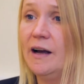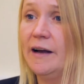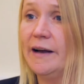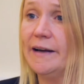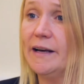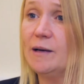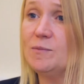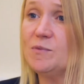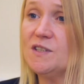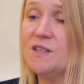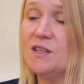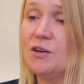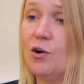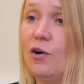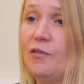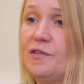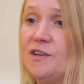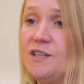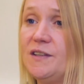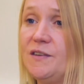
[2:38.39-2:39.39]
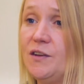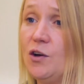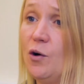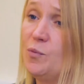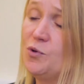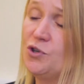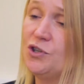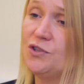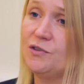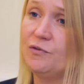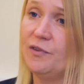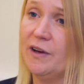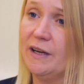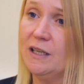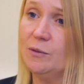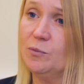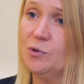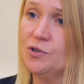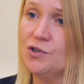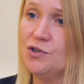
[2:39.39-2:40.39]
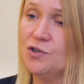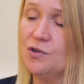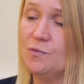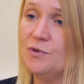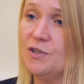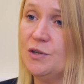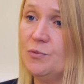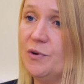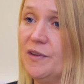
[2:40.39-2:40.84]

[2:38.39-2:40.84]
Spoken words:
There's obviously the options available to somebody